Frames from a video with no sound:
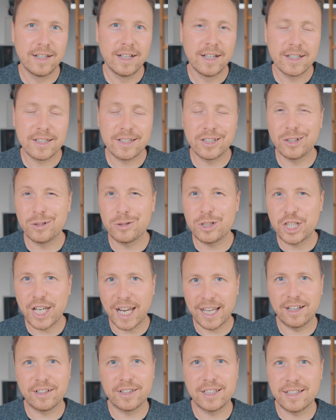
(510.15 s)
So
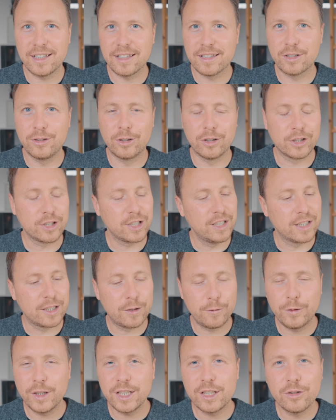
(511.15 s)
check out the Discord, it's
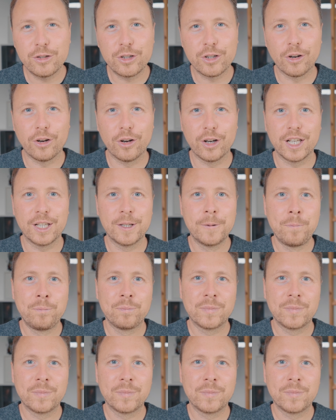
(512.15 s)
free to join.